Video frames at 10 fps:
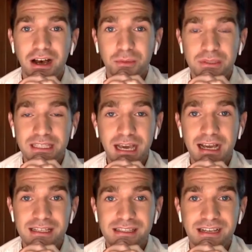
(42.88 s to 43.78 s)
um, but yeah,
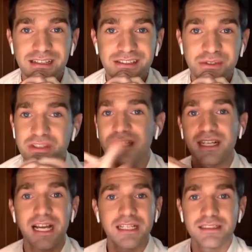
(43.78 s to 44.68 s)
as as you were
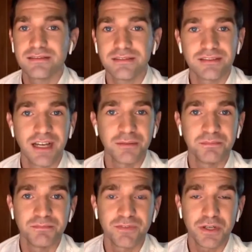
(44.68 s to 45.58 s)
saying, I
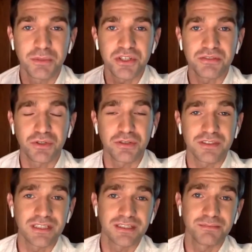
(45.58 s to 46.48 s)
am very much
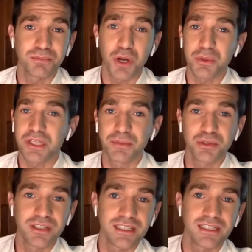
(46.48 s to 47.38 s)
involved in the Broadway
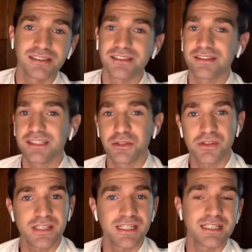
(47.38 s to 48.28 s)
community and the theater
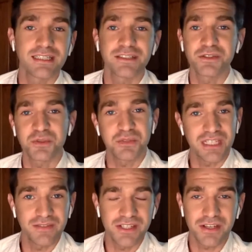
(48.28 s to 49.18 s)
scene. I do some
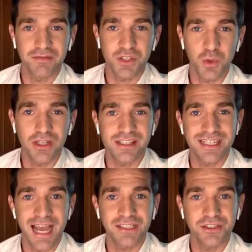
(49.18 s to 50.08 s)
TV stuff as well as
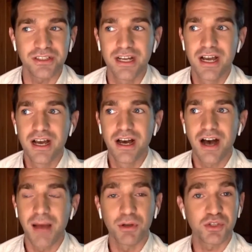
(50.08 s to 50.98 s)
an actor.
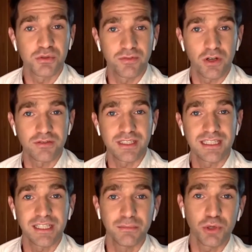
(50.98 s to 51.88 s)
I'm also involved involved in
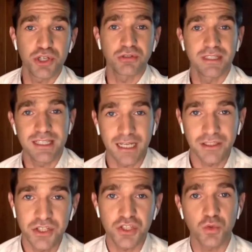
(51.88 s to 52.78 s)
the emotional
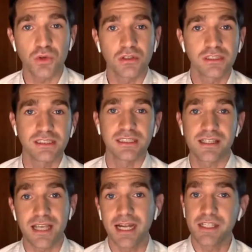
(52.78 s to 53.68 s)
intelligence world and
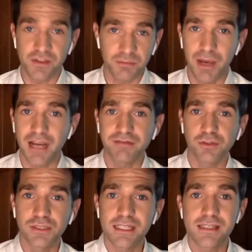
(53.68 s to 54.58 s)
the science of
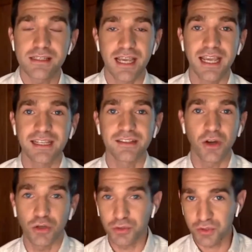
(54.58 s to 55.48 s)
mindfulness and
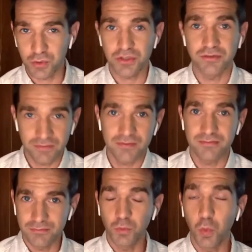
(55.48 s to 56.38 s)
all those sorts of
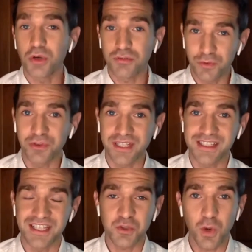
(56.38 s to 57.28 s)
wonderful
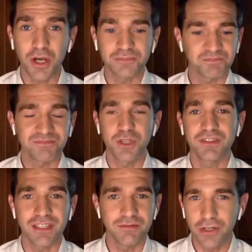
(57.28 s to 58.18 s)
things as well. You have
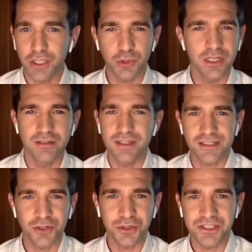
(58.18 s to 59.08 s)
to get very creative as
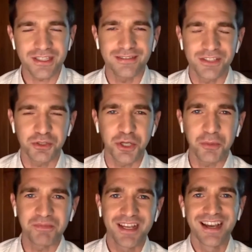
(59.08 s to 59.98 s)
an artist, as you
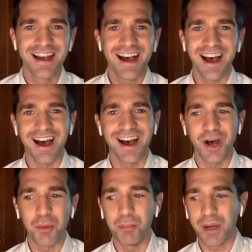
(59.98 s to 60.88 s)
know.
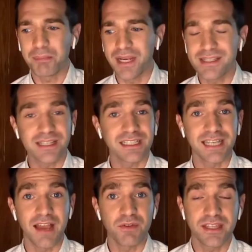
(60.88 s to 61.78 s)
Uh, but basically,
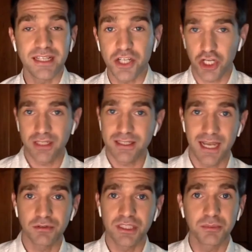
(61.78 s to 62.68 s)
everything is shut
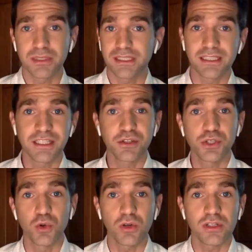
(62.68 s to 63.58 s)
down completely in New
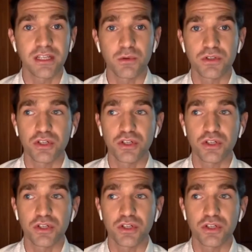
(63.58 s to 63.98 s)
York. There were